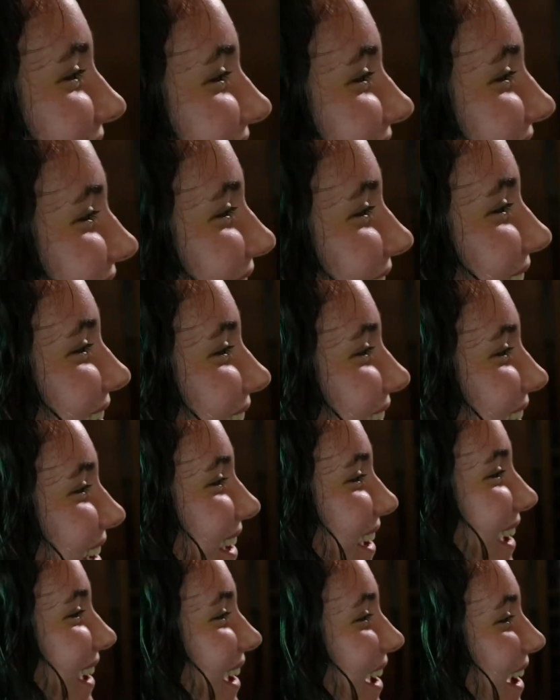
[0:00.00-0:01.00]
like
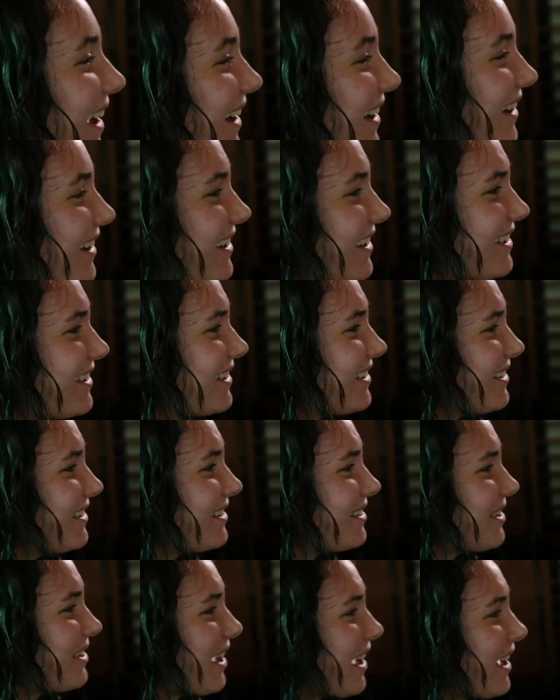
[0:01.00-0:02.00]

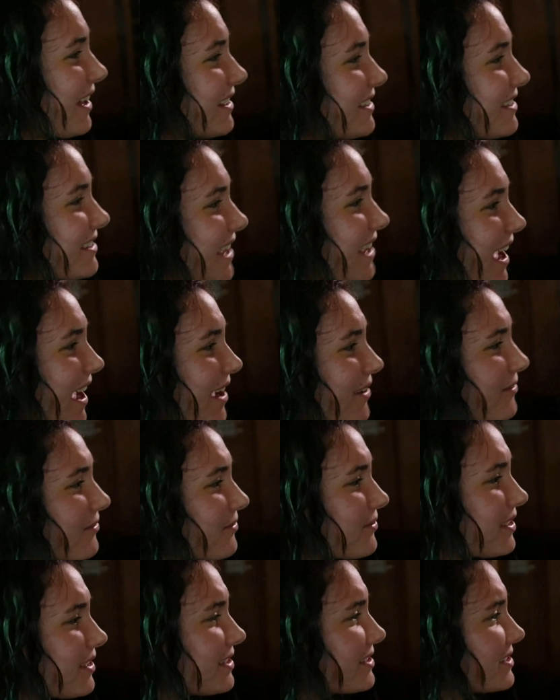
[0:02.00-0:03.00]
and
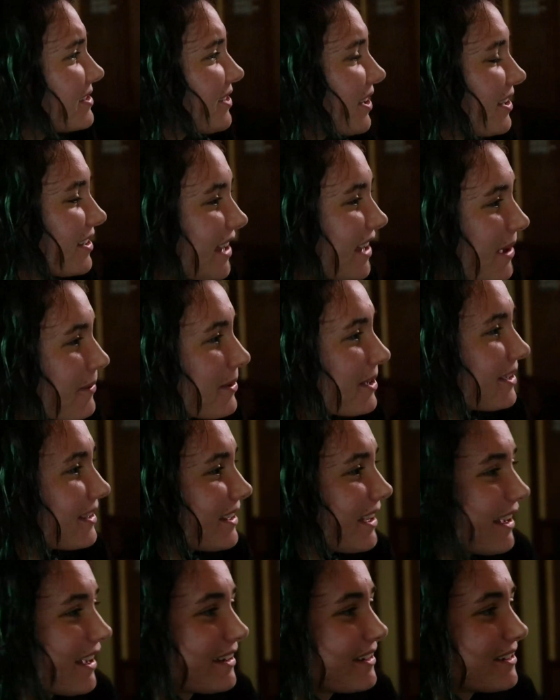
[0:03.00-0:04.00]
have these
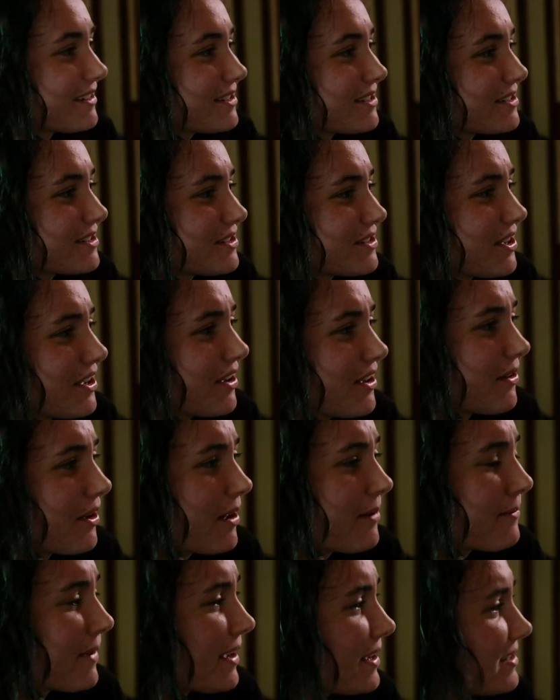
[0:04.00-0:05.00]
dynamic and
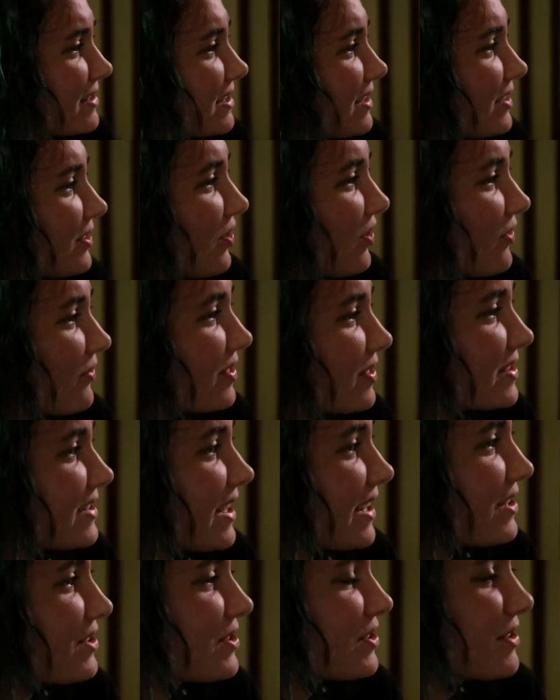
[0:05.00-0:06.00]
amazing
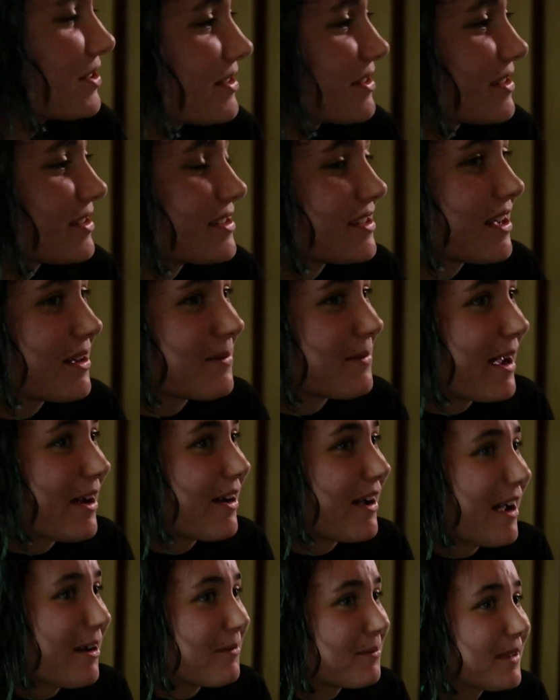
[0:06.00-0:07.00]
conversations
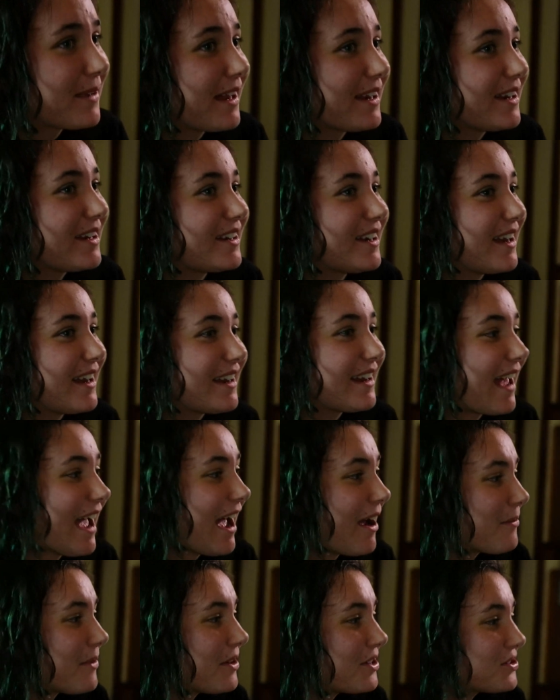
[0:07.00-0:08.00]
about our planet and
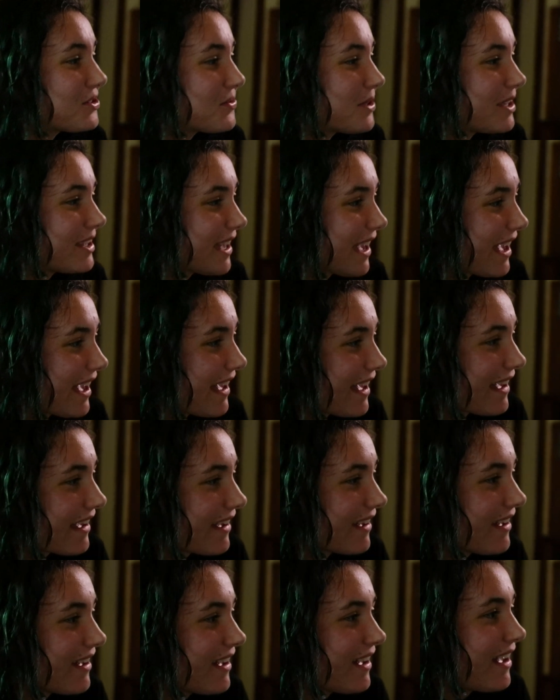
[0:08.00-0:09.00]
how much we
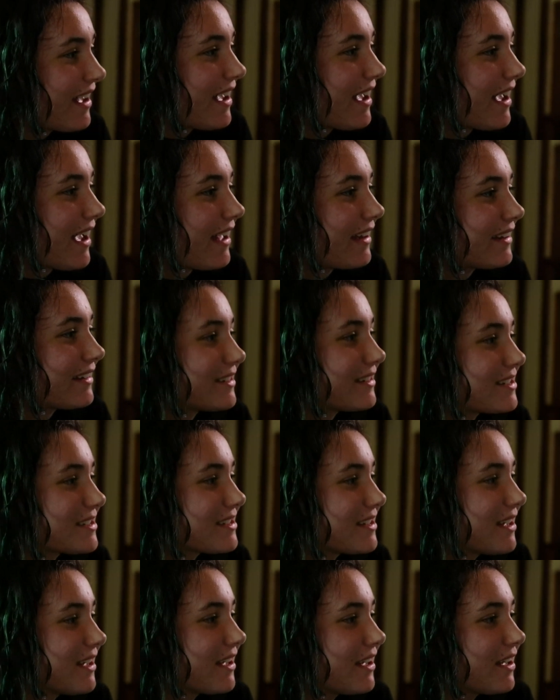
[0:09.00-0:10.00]
care,
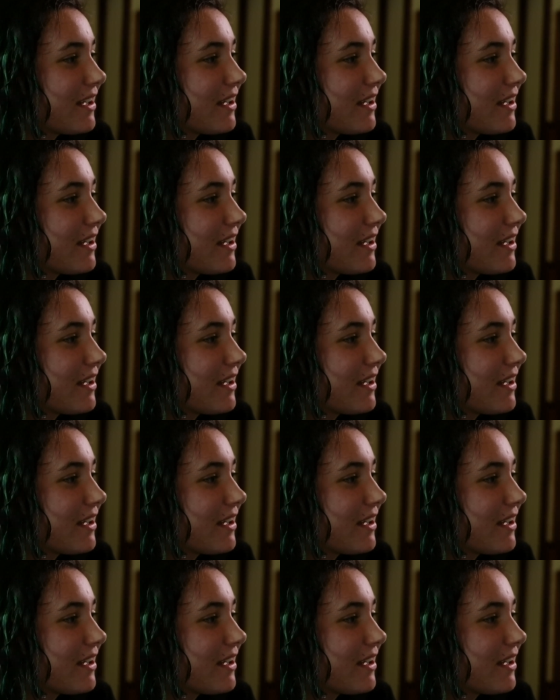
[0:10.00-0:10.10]
and